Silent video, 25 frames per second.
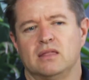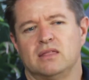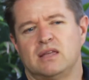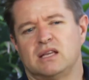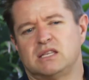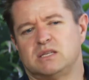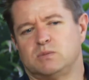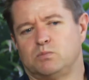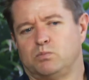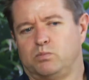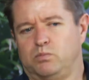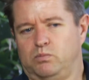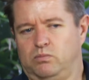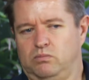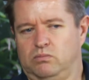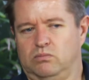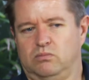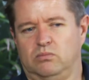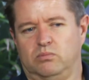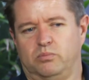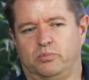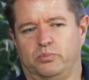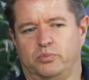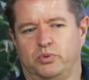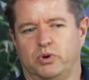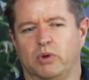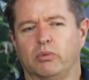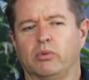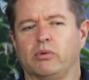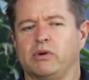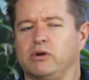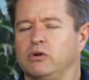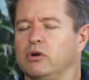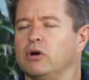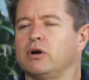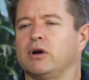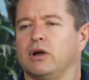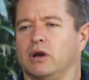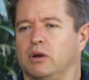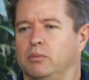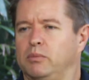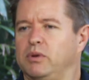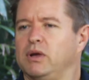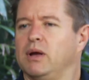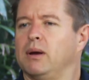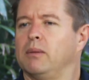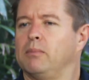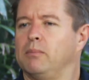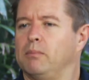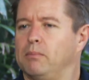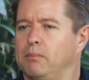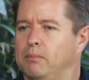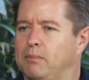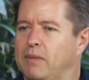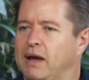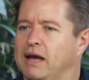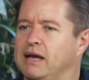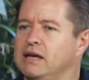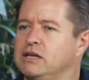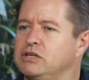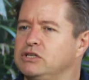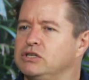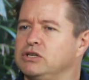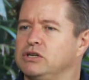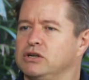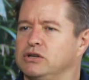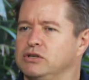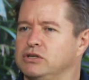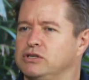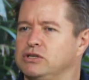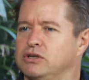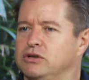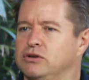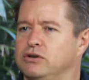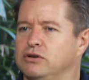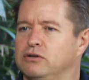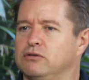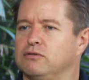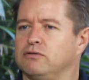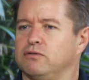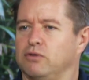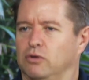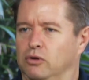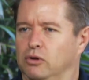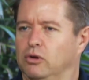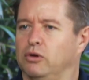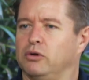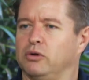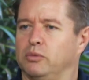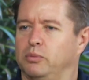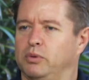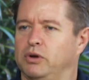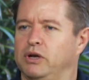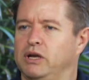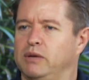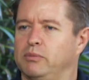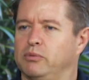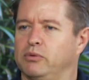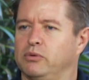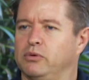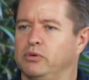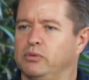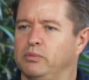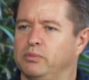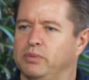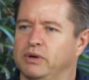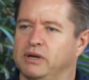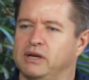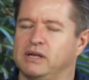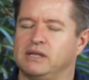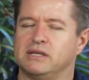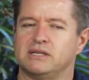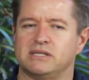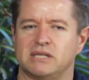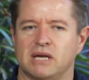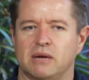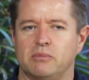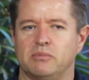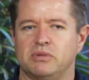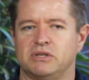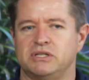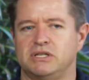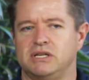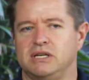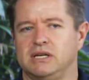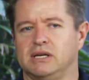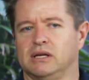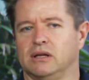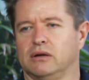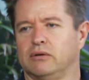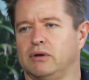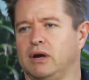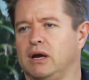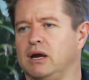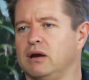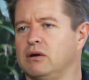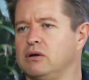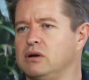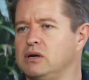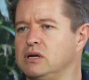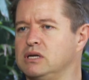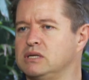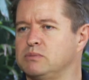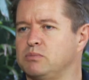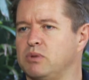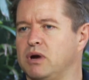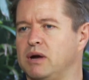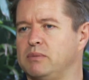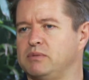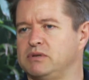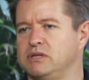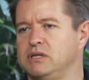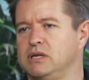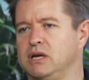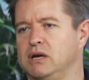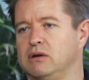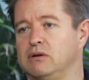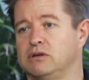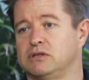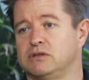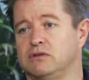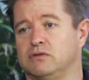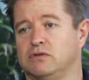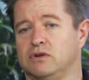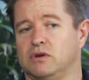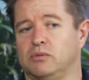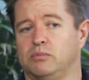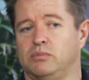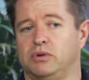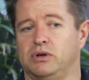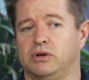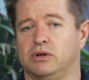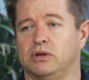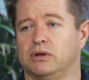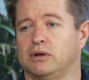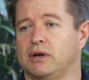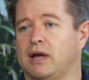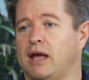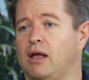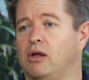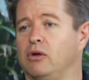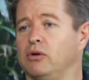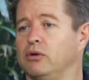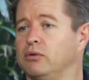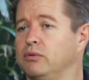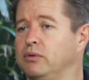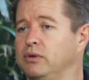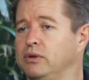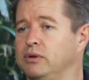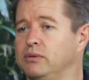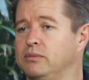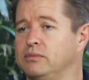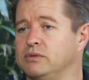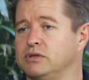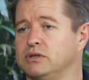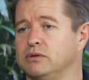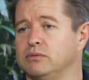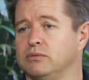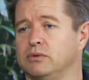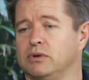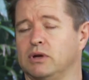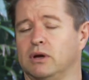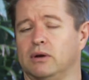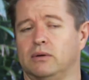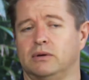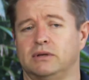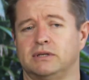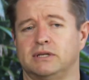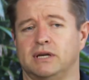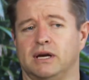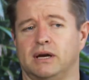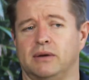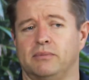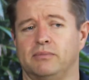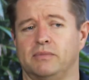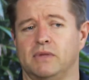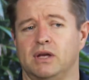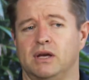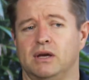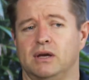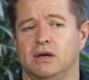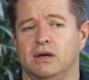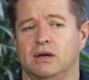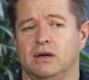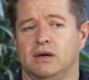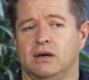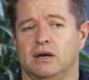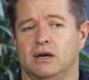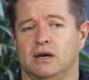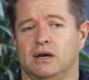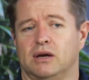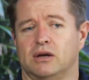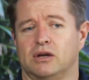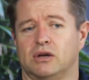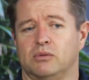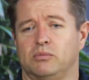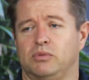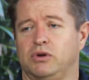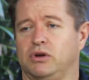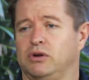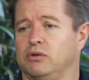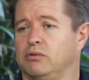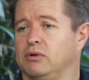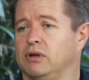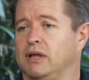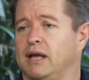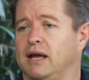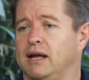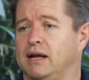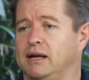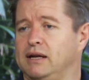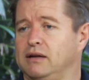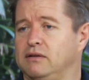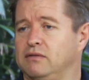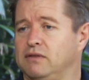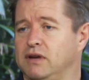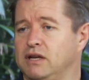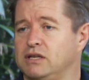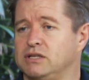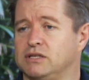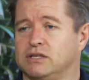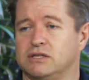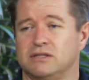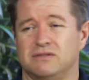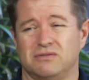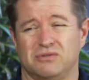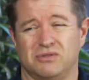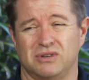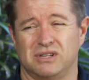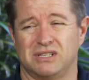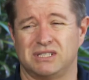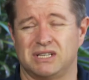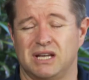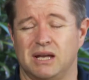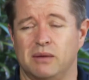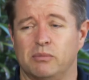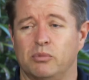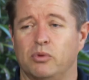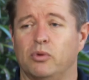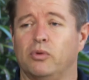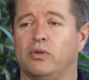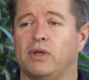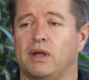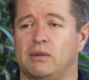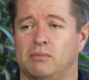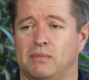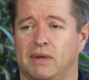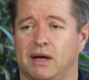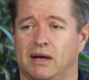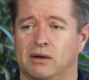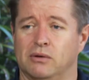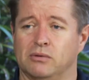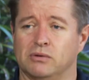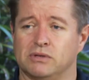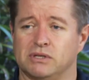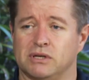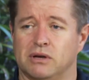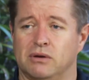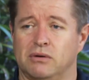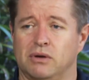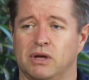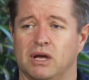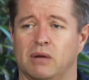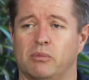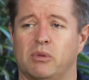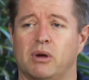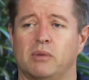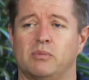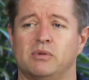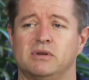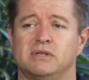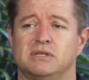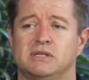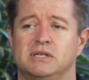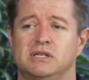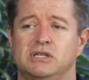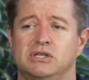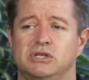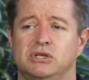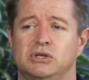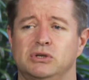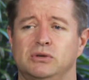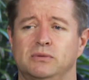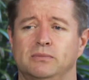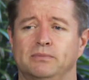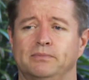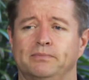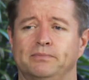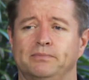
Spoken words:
That's probably not going to be a major concern for a lot of people, but in some particular areas, perhaps in the areas of computer algorithms and computer-related inventions, for example, that may also come up as an issue.